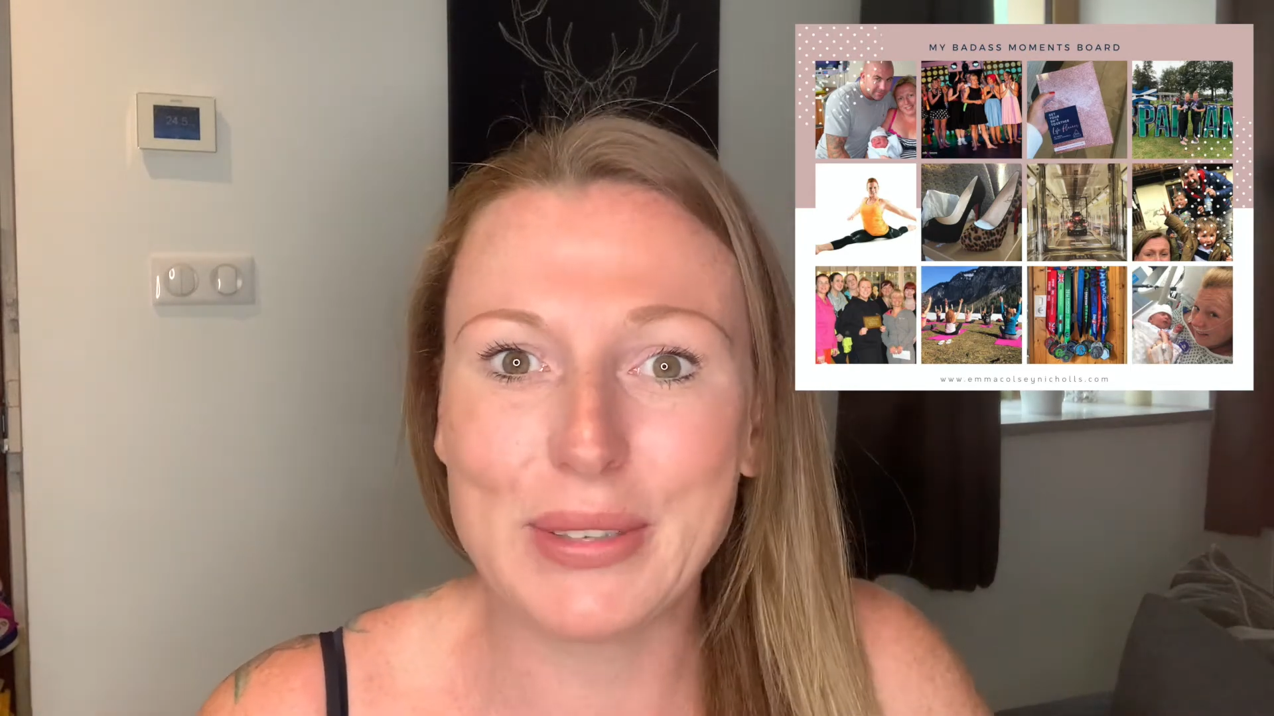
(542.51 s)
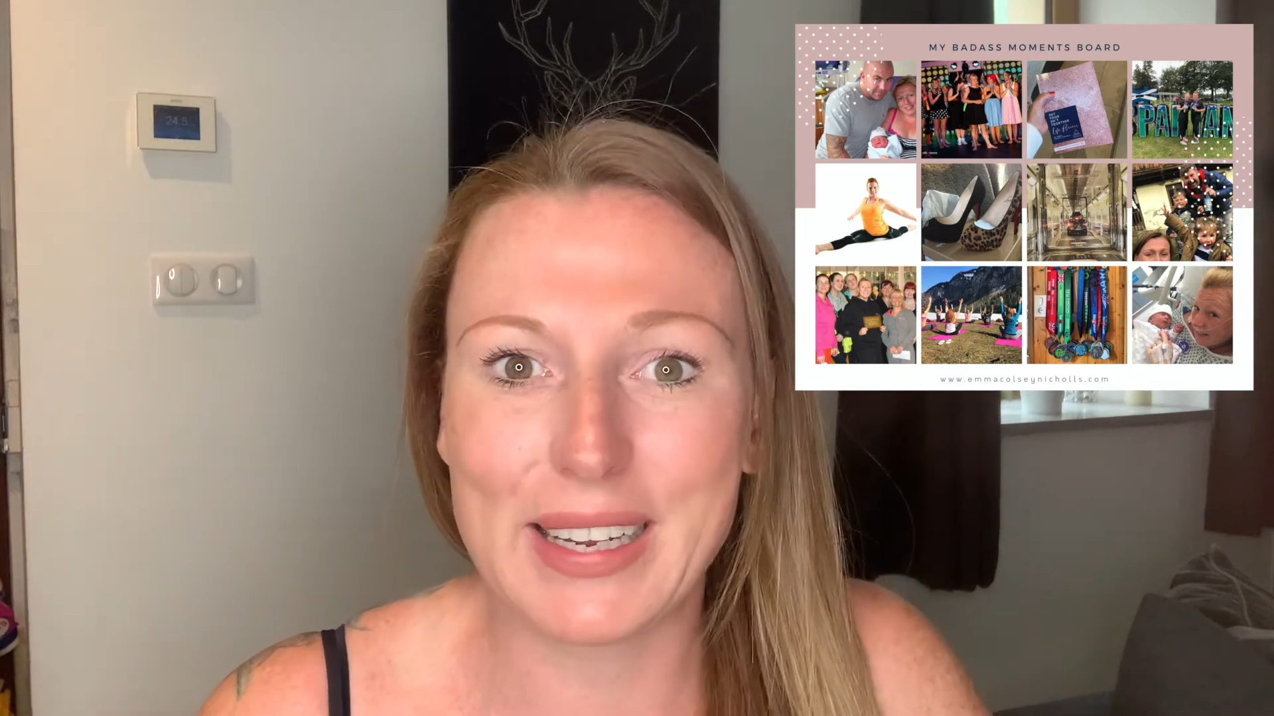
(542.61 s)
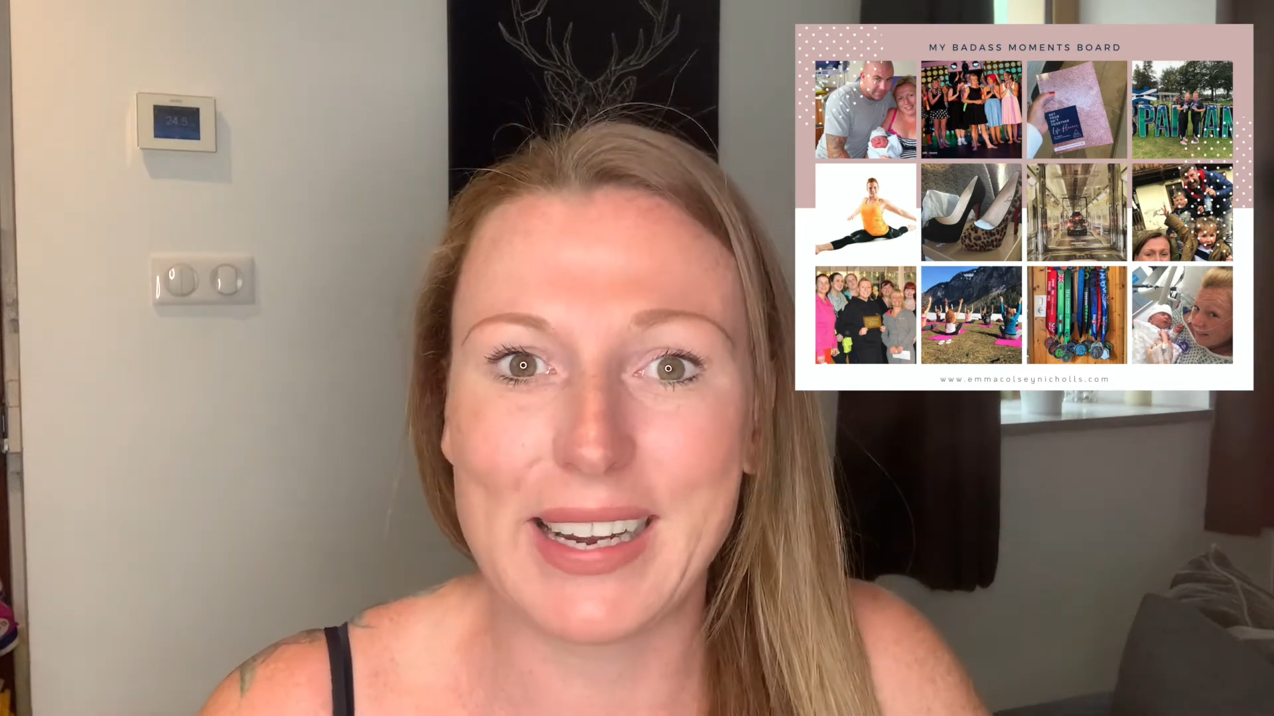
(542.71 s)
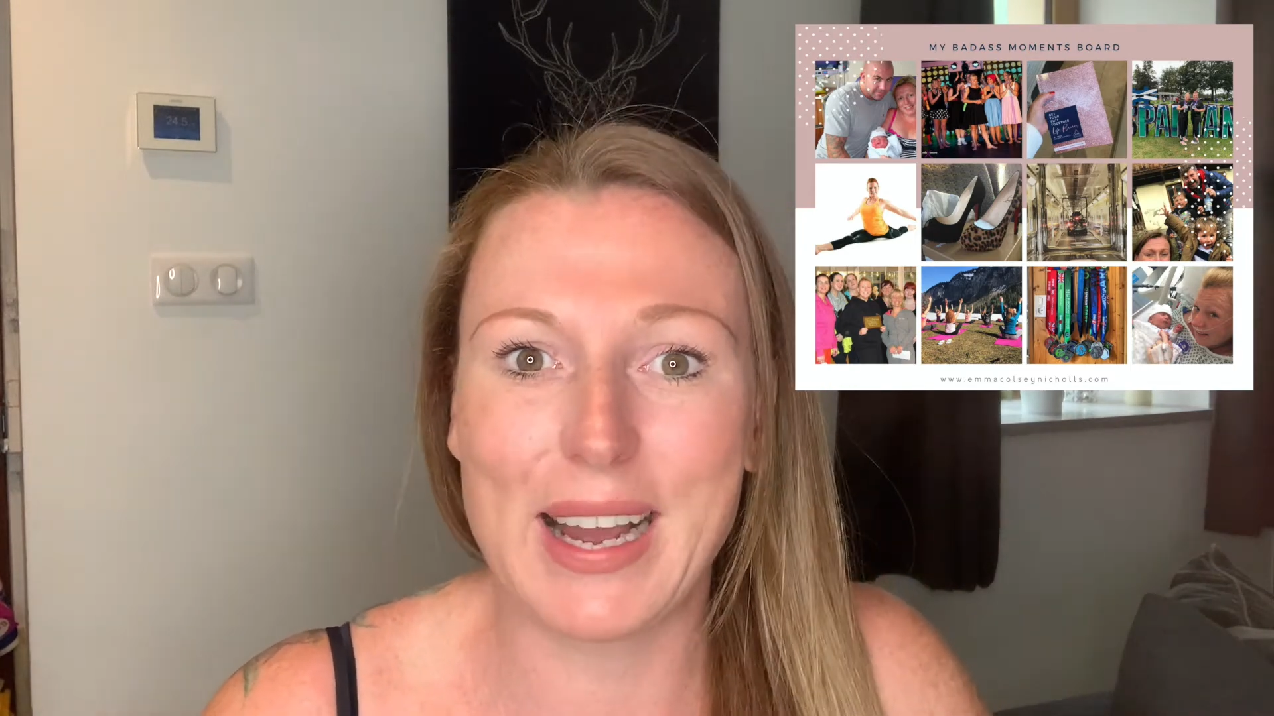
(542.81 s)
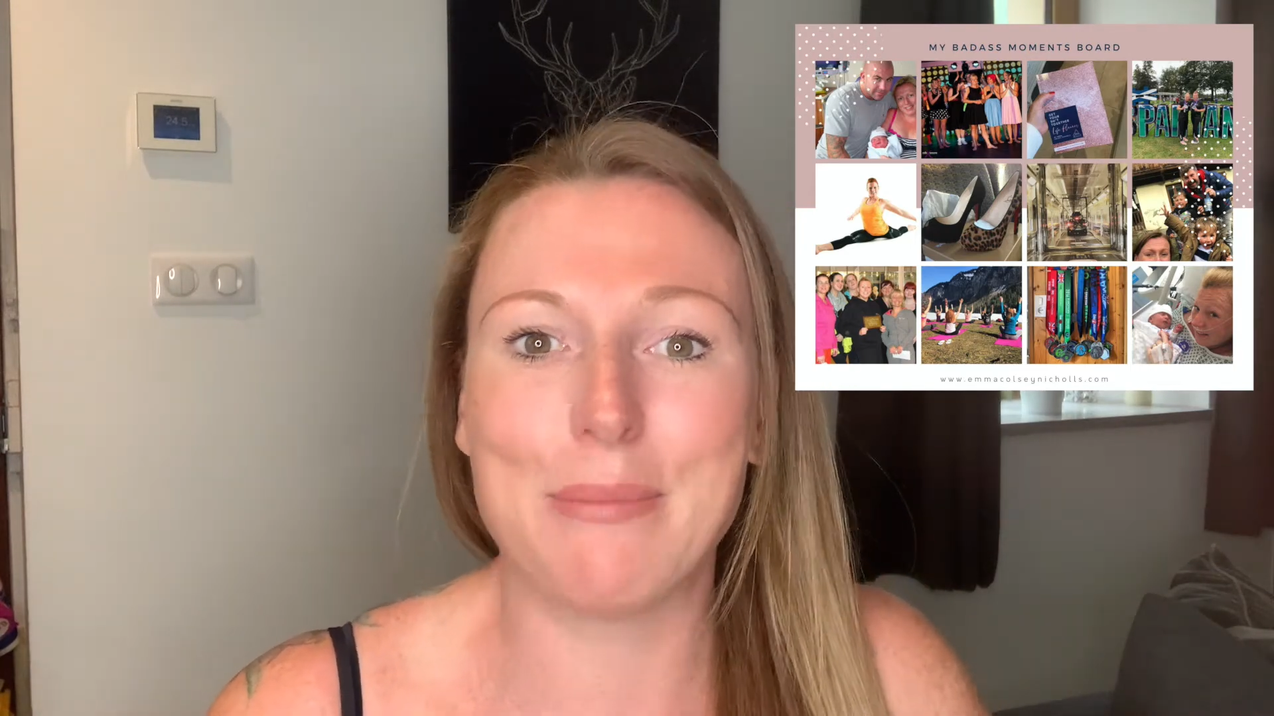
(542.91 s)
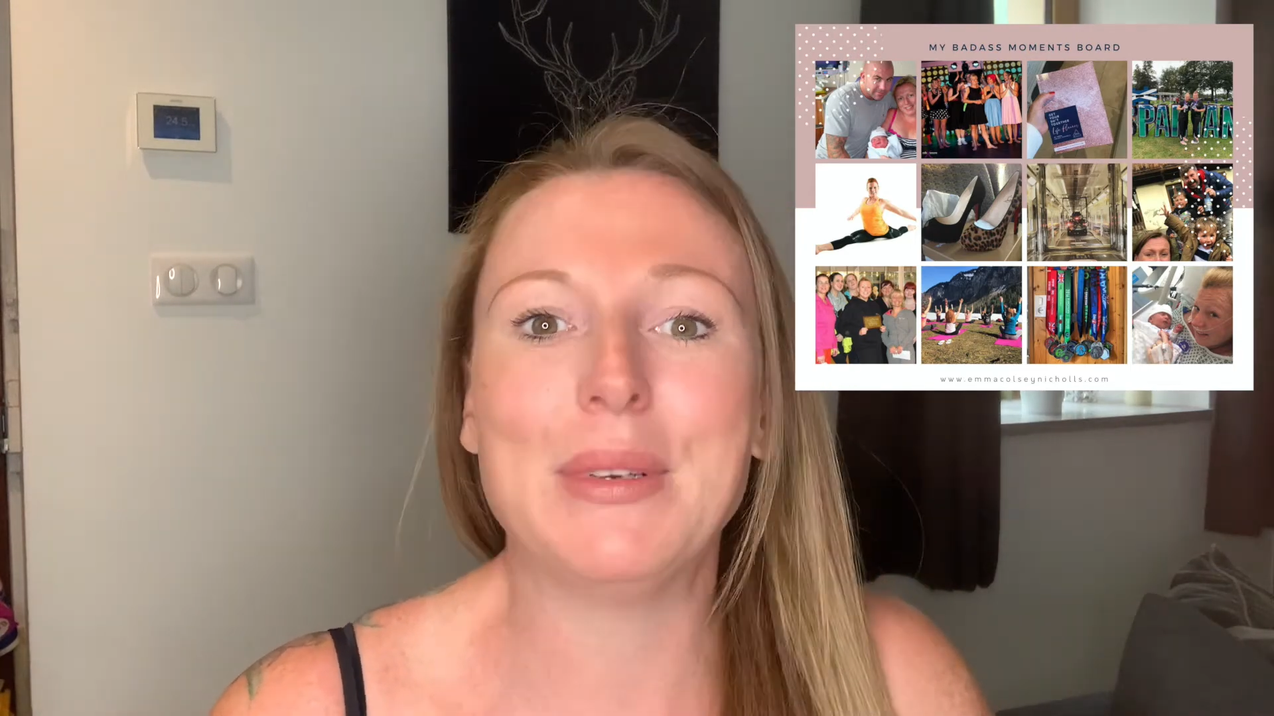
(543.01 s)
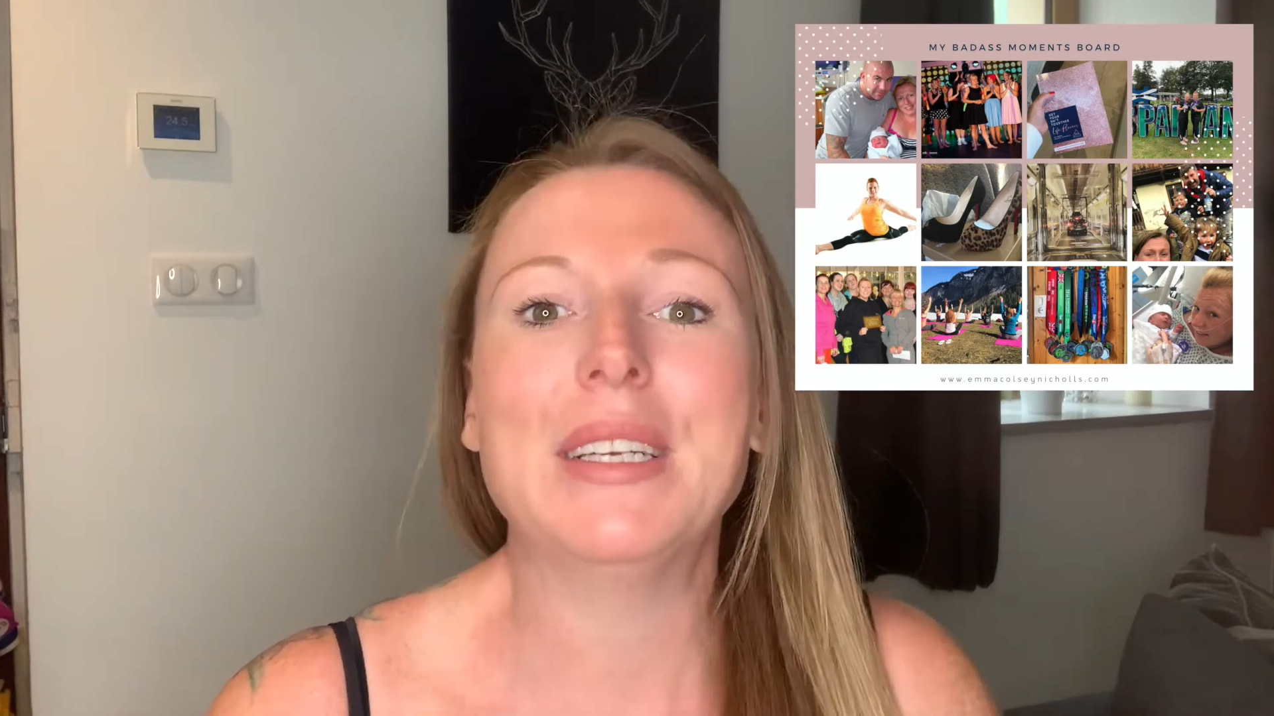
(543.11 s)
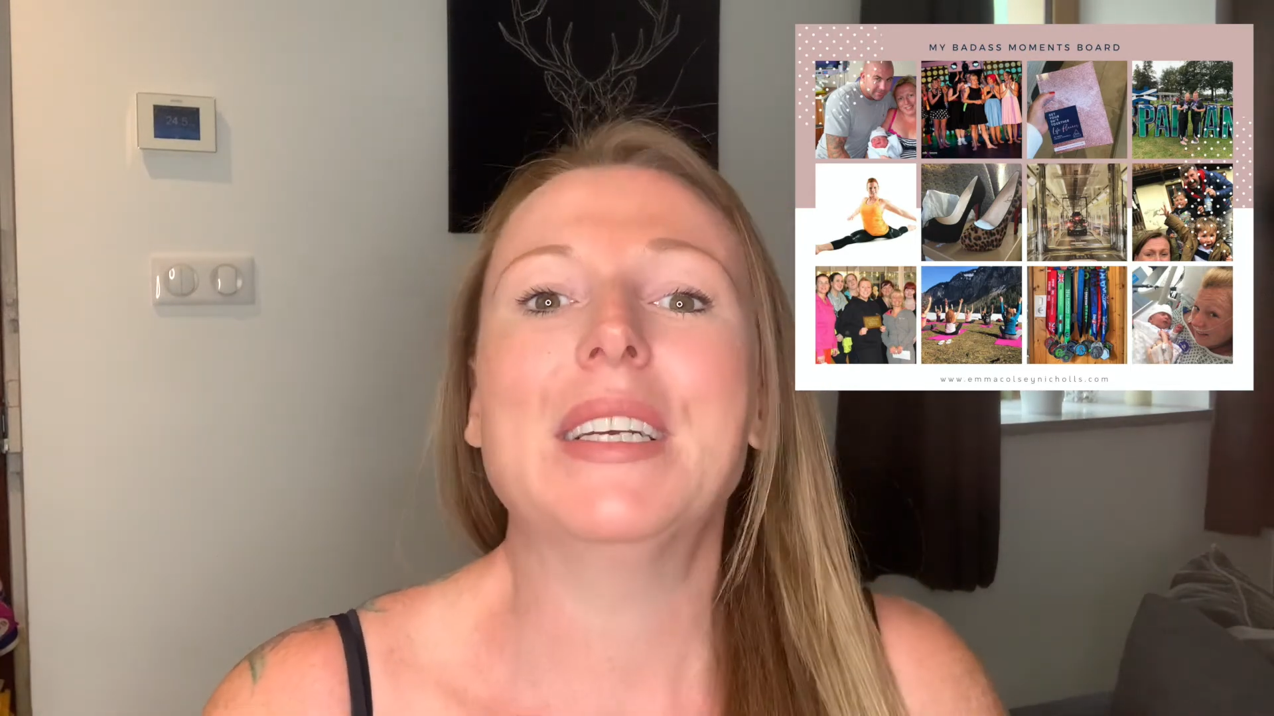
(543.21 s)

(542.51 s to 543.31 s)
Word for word: I am.